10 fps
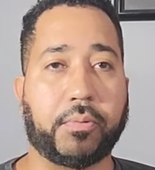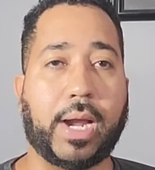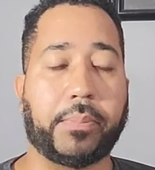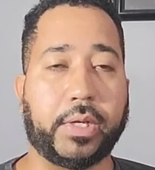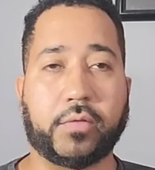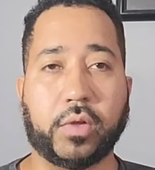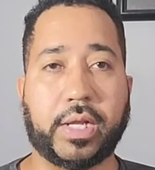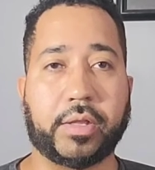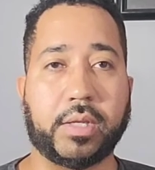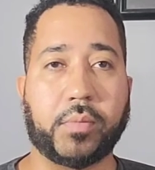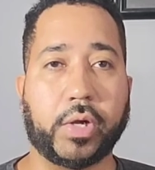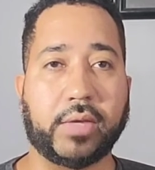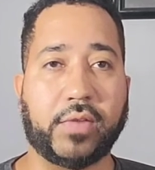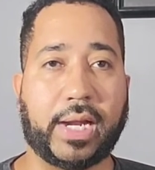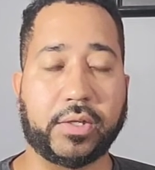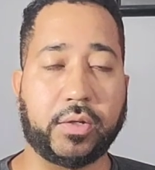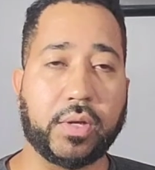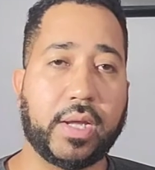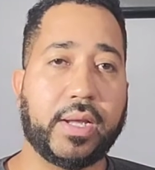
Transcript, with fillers: properties for less than market value.